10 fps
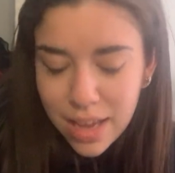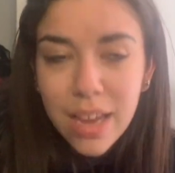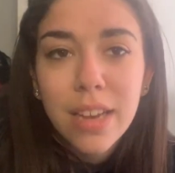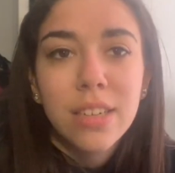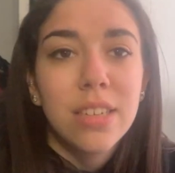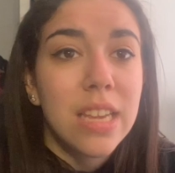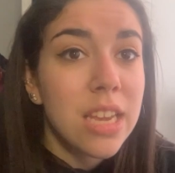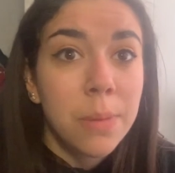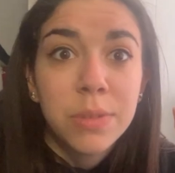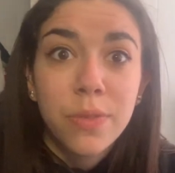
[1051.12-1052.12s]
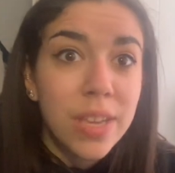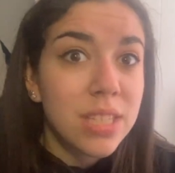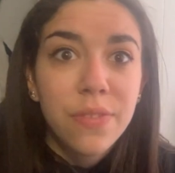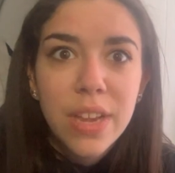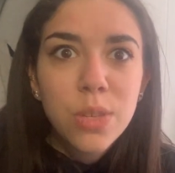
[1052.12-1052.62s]
and he comes face
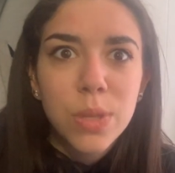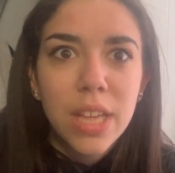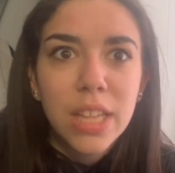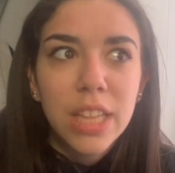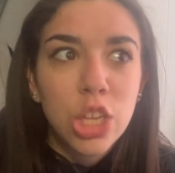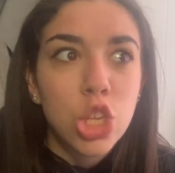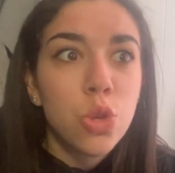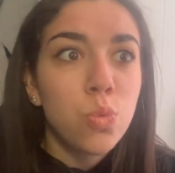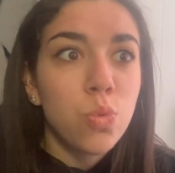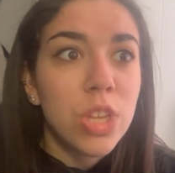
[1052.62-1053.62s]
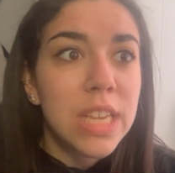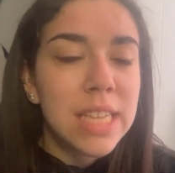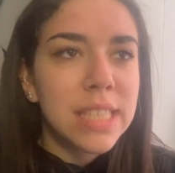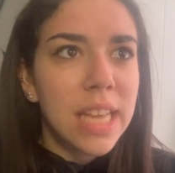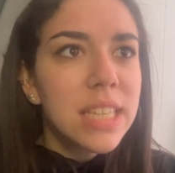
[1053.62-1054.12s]
to face with it. Like, he
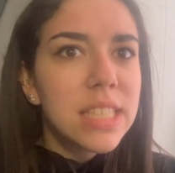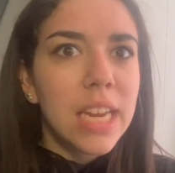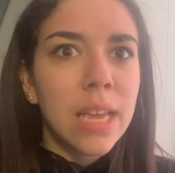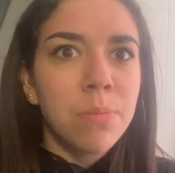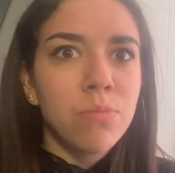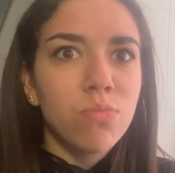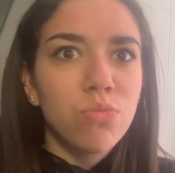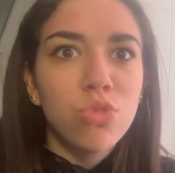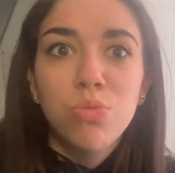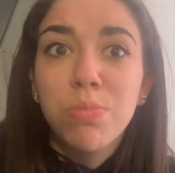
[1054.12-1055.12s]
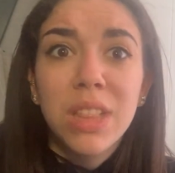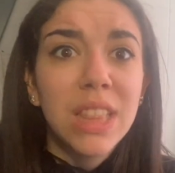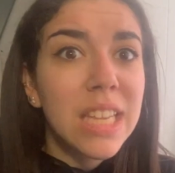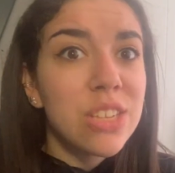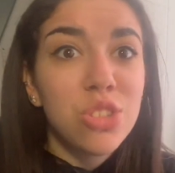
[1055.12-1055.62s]
says to him,
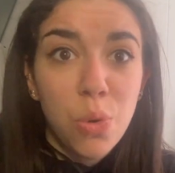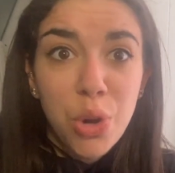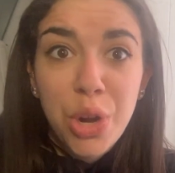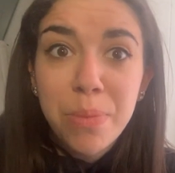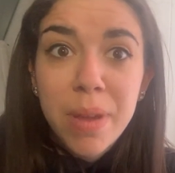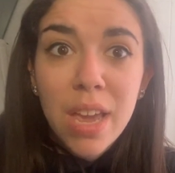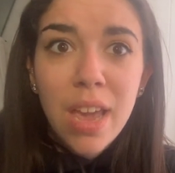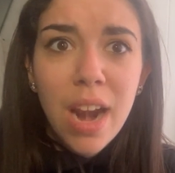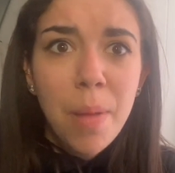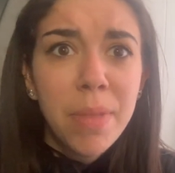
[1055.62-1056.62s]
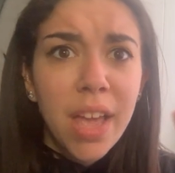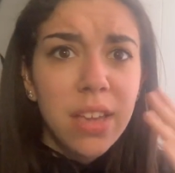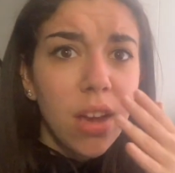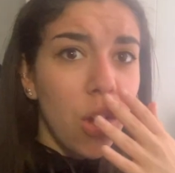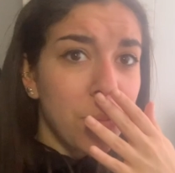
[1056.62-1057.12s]
please don't hurt me. And I'm
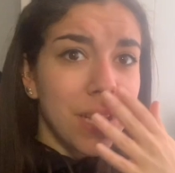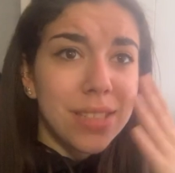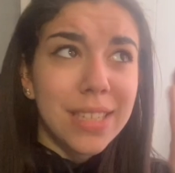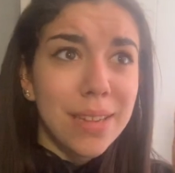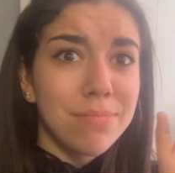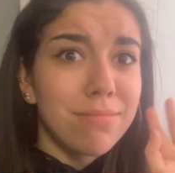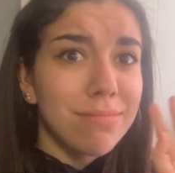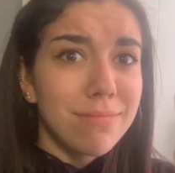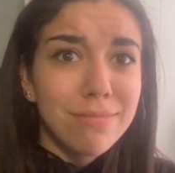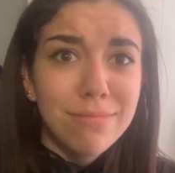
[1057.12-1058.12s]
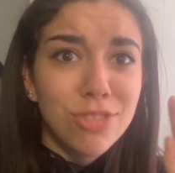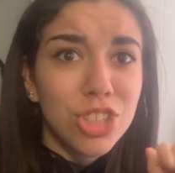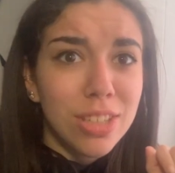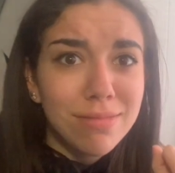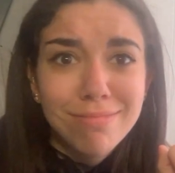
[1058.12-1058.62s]
like, oh my god, Sam,
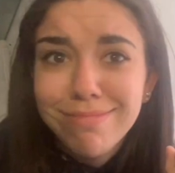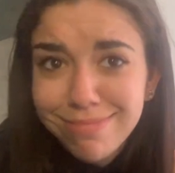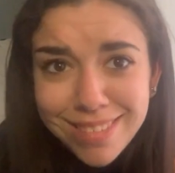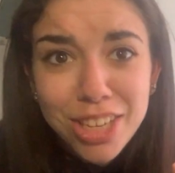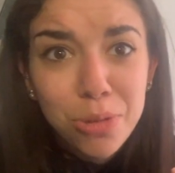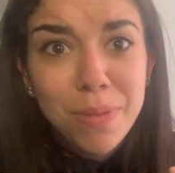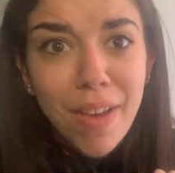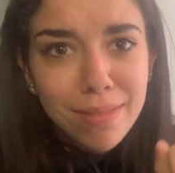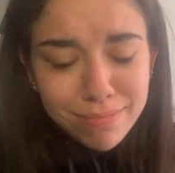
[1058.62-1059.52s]
chill. It's like, gonna be fine.